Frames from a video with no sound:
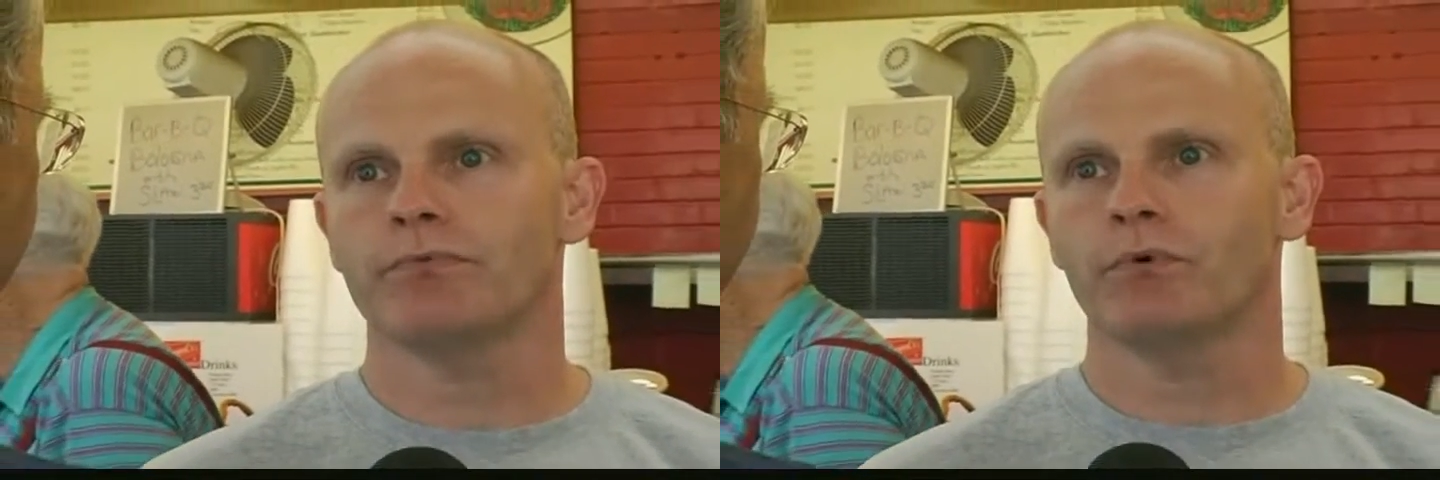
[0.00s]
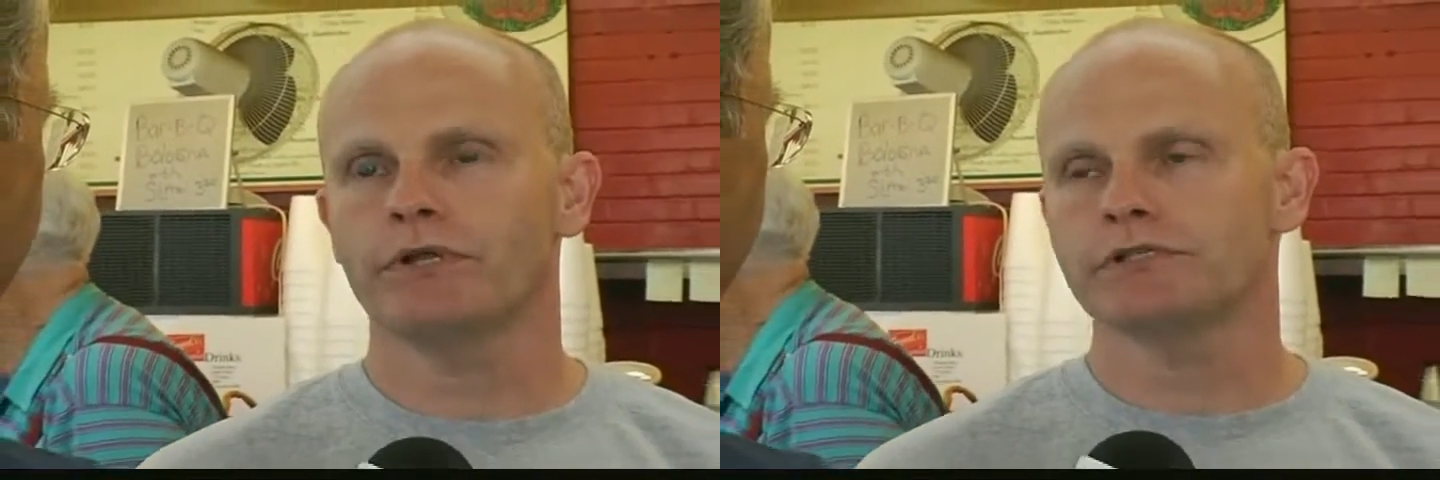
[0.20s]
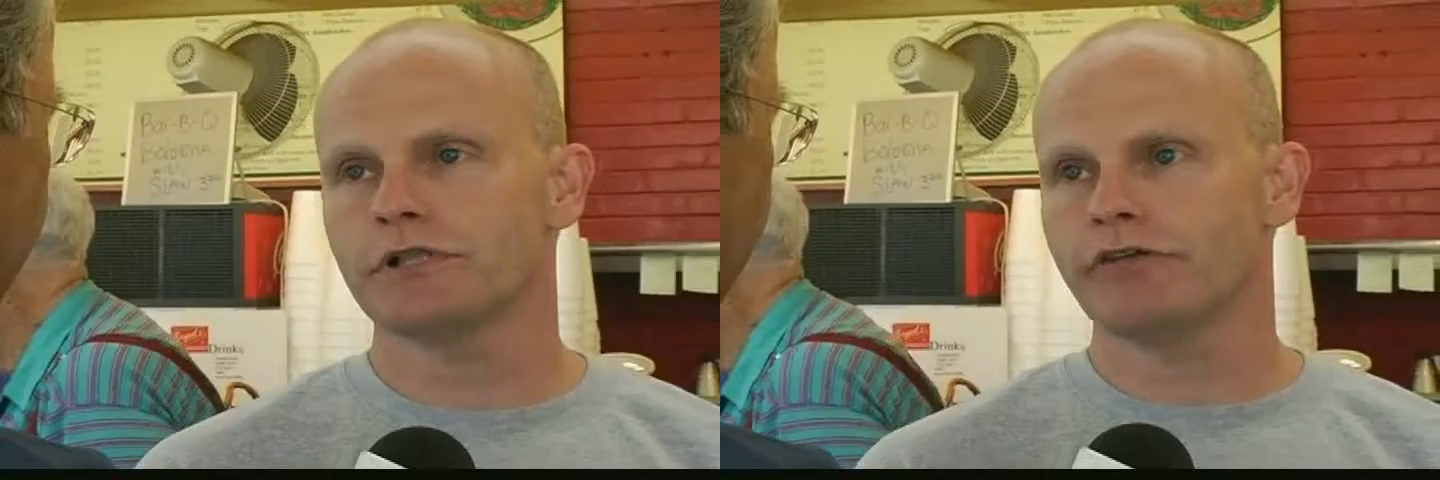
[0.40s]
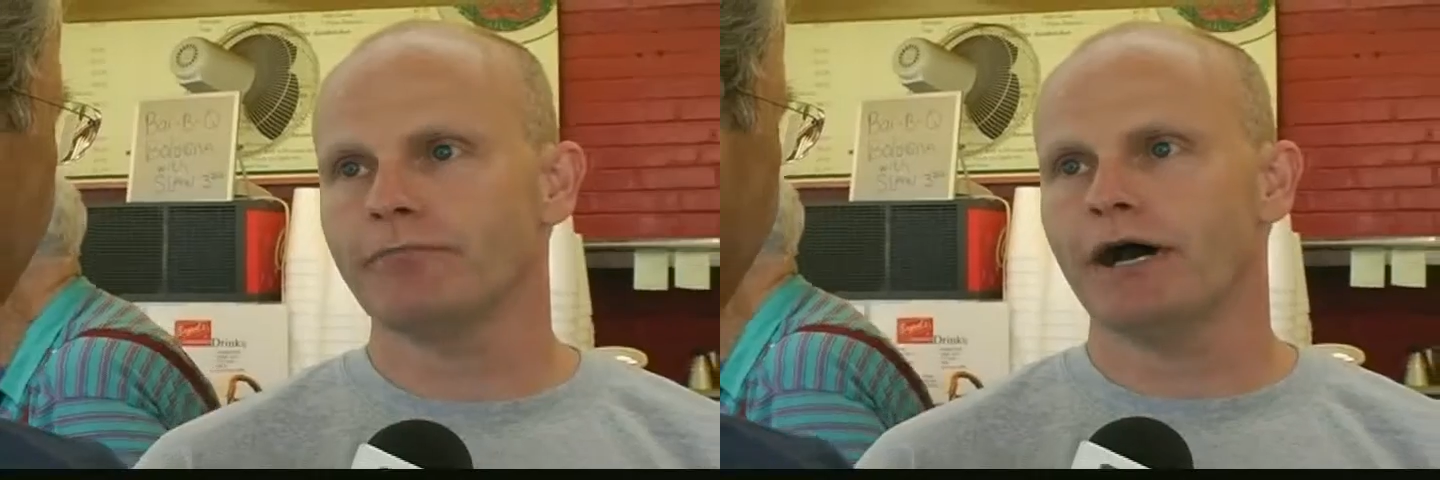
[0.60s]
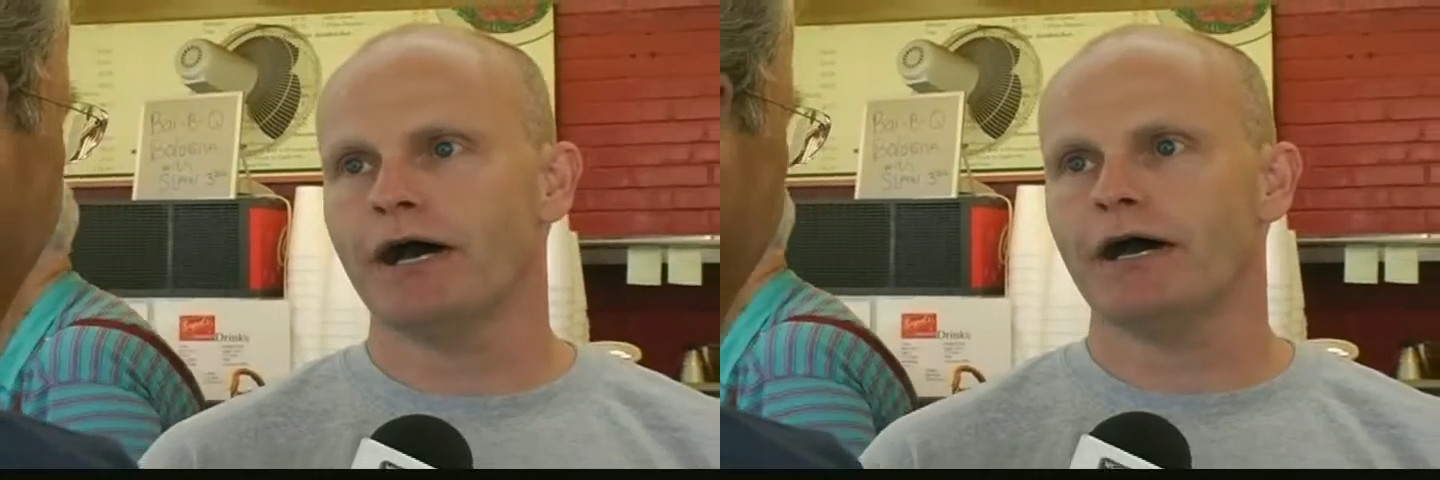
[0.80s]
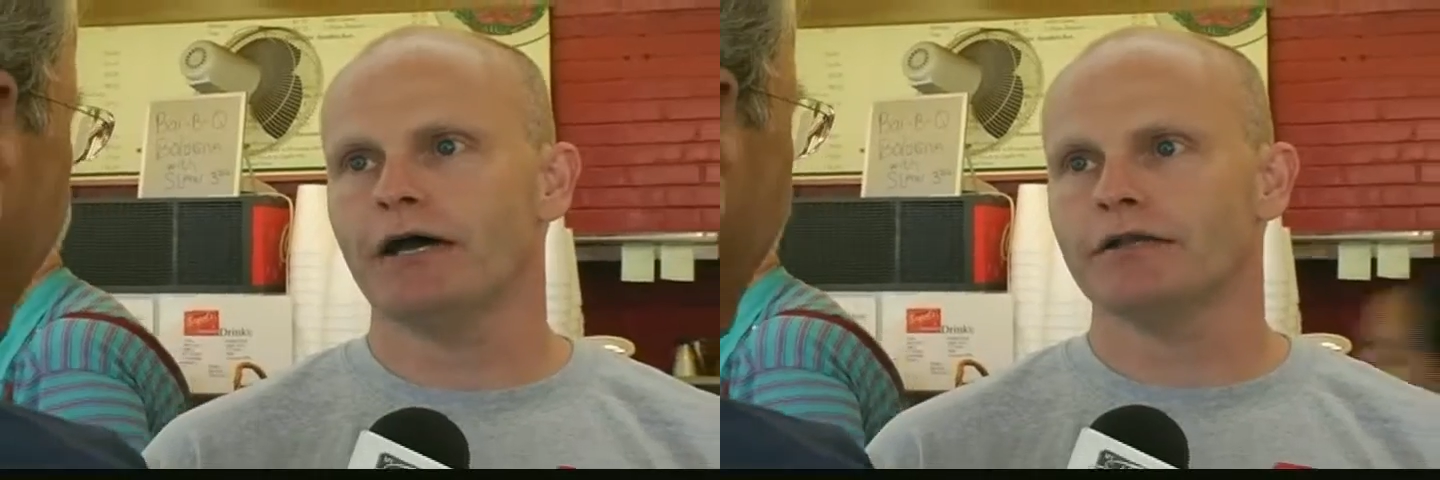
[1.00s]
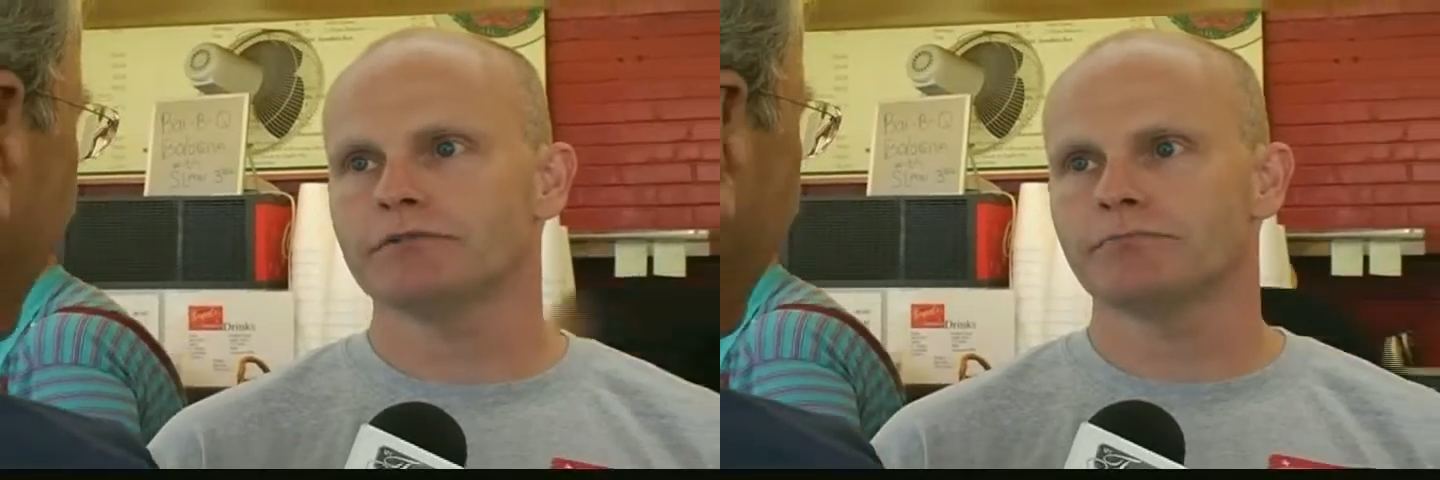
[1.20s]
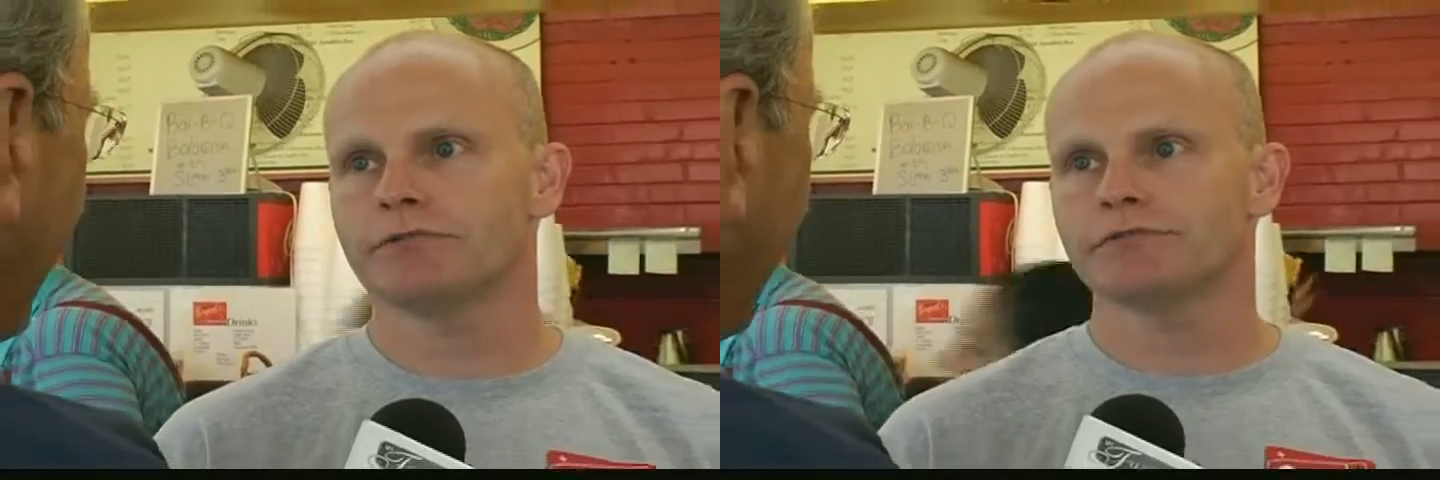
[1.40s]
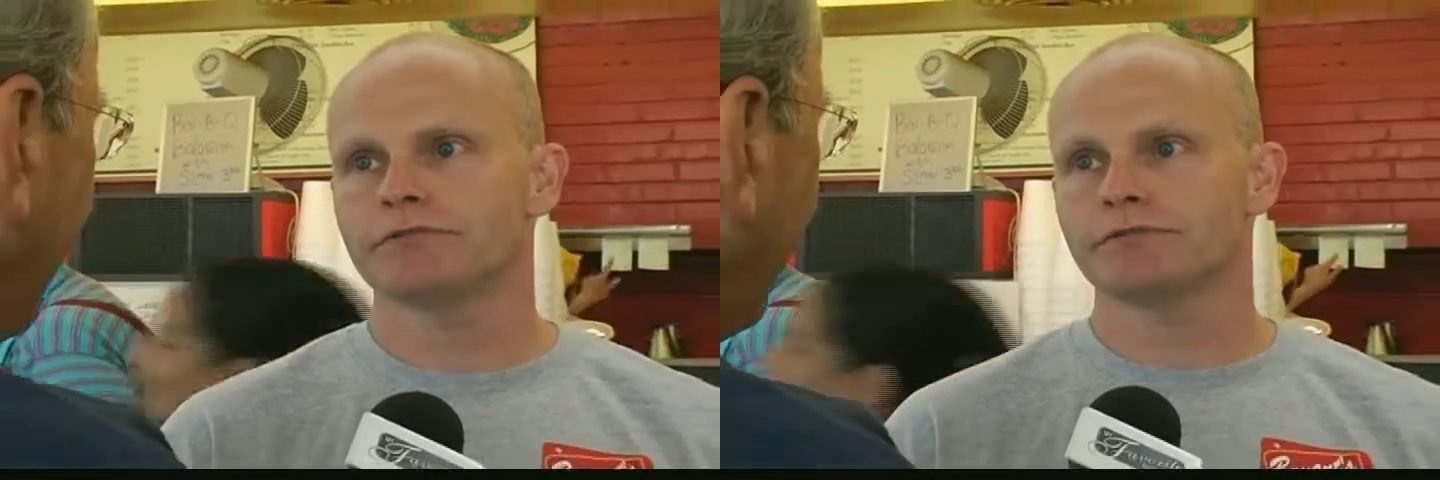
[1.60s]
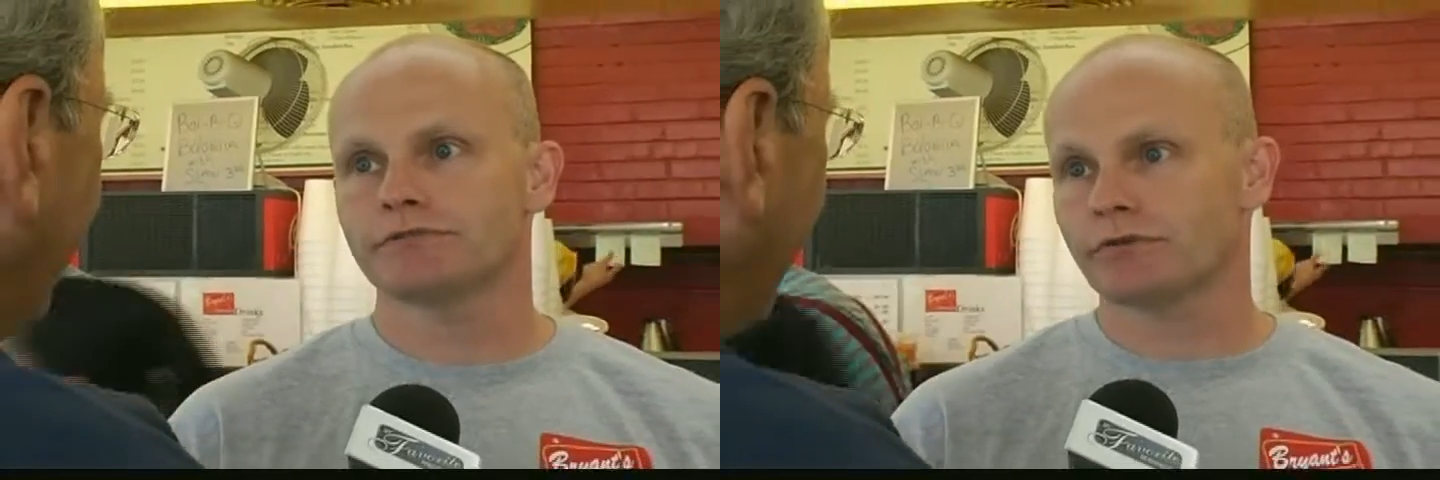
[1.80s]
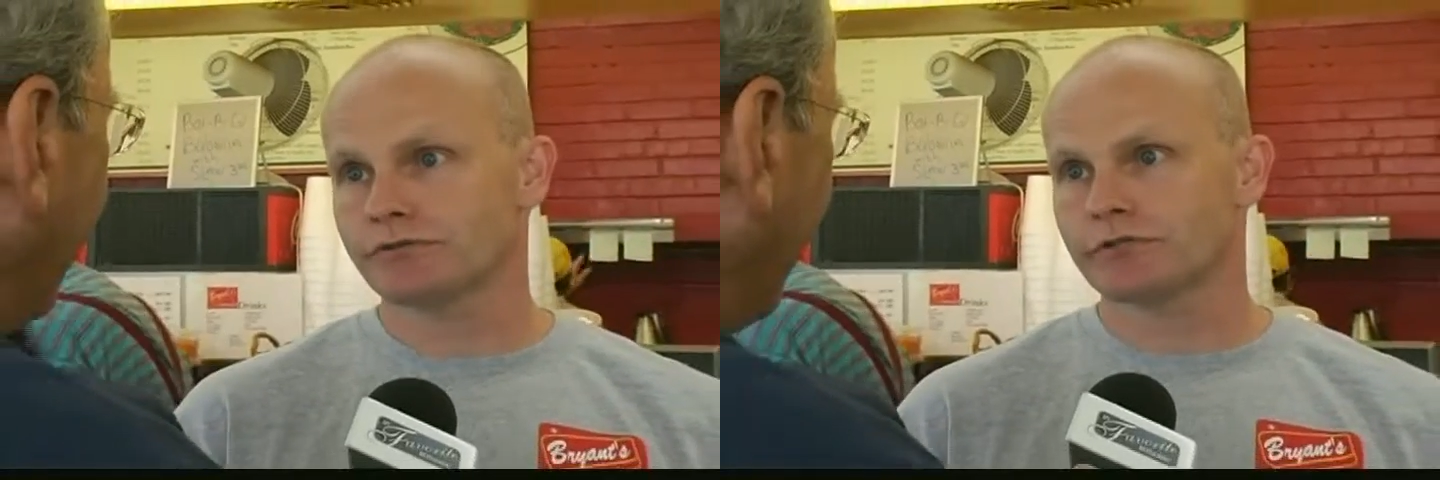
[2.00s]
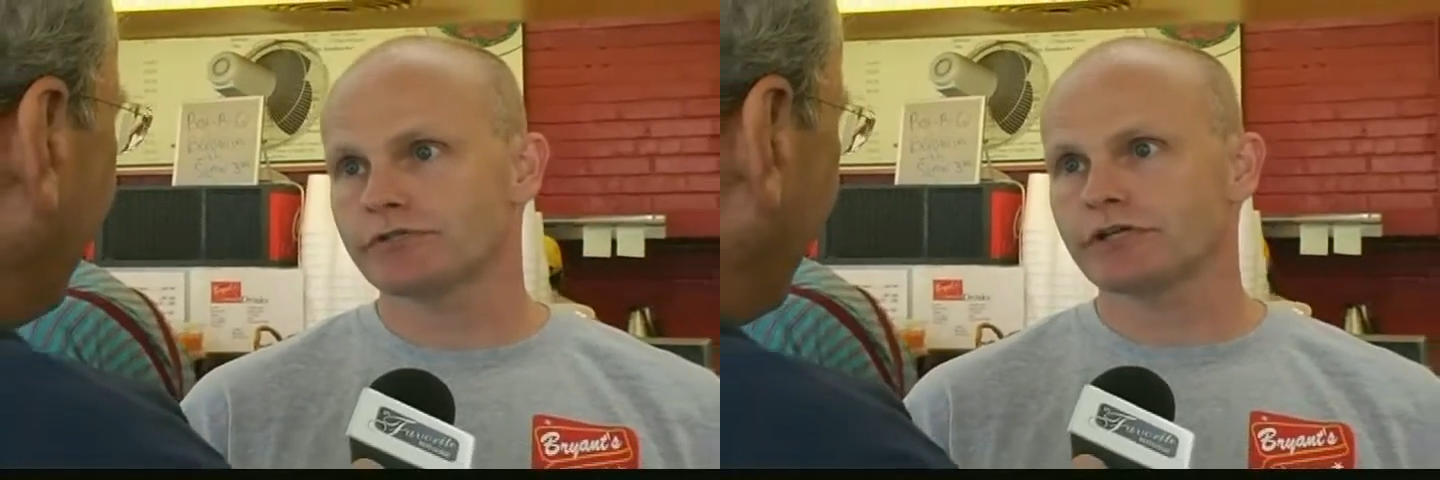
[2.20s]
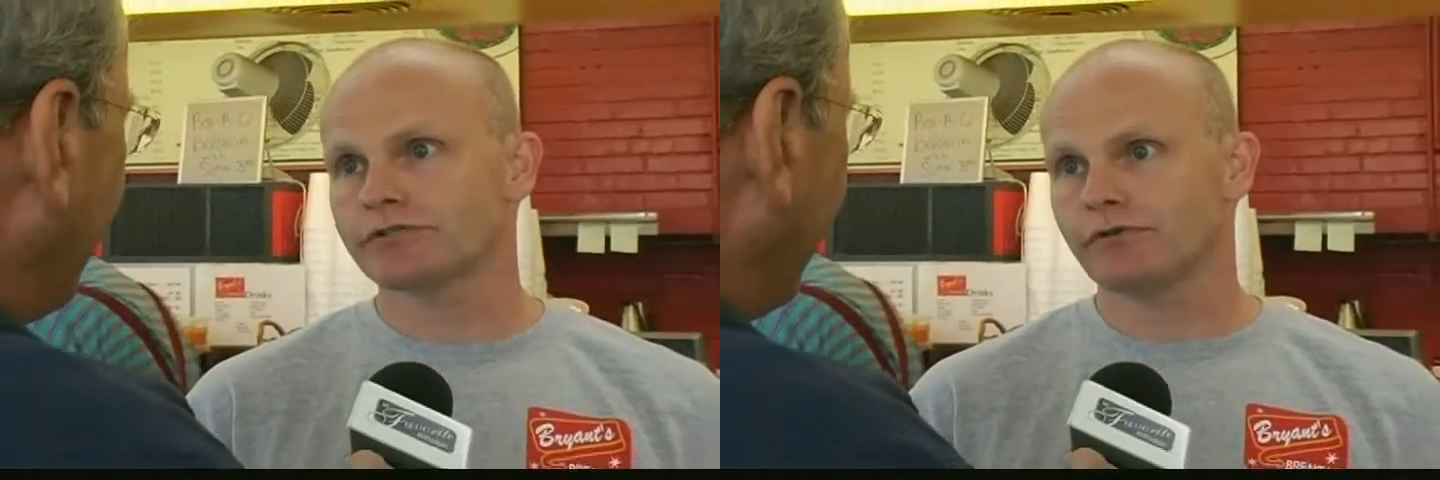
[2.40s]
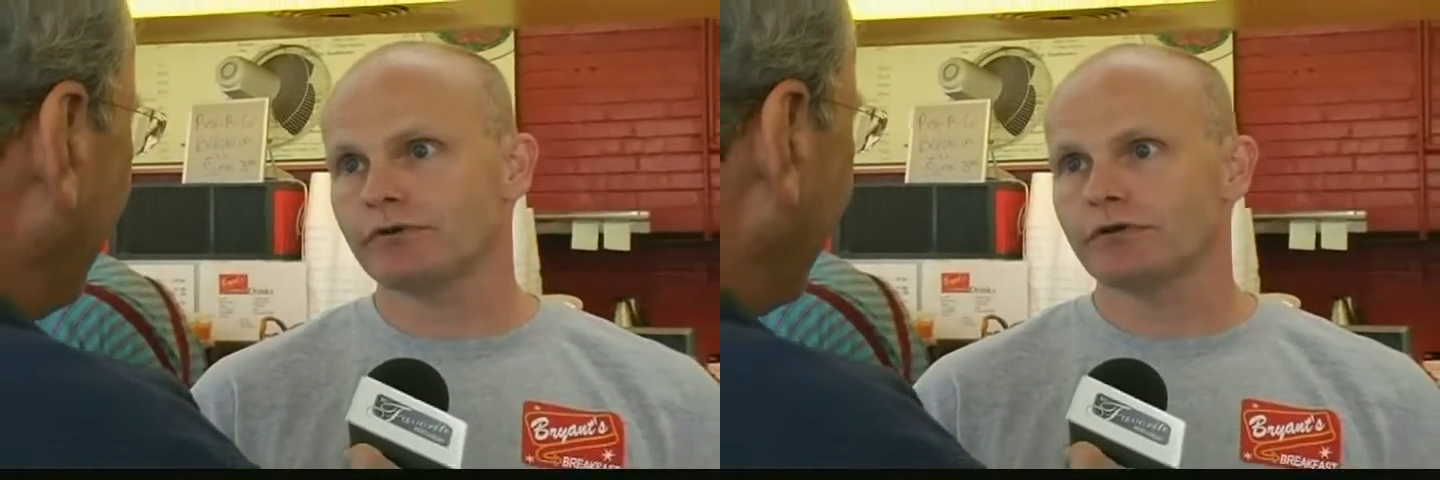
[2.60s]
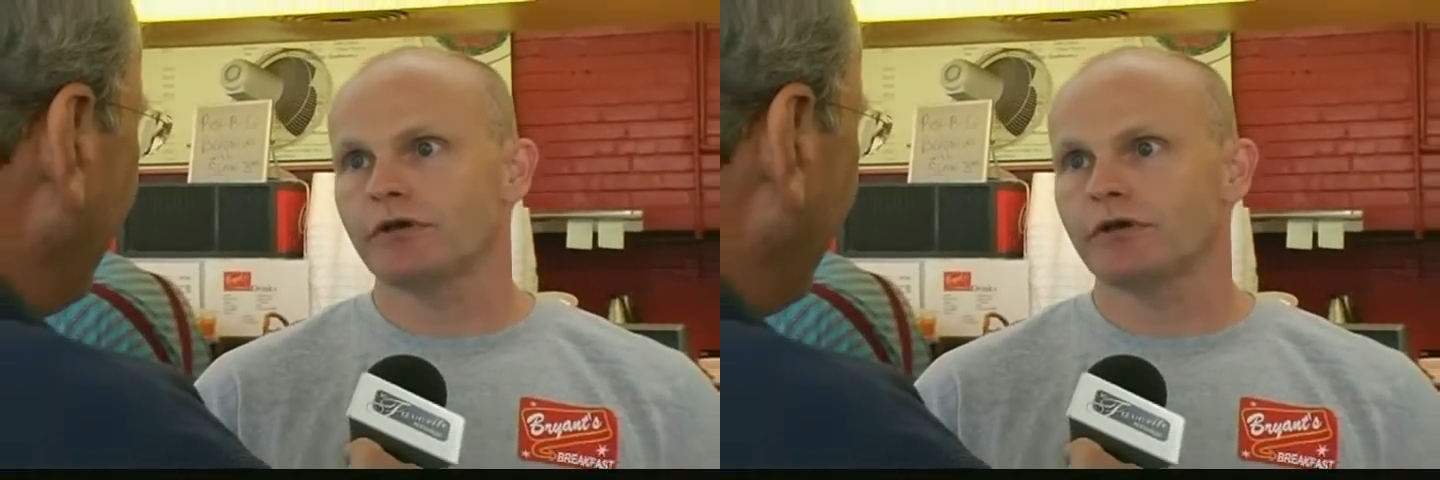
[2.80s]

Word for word: what he's left behind has been so successful.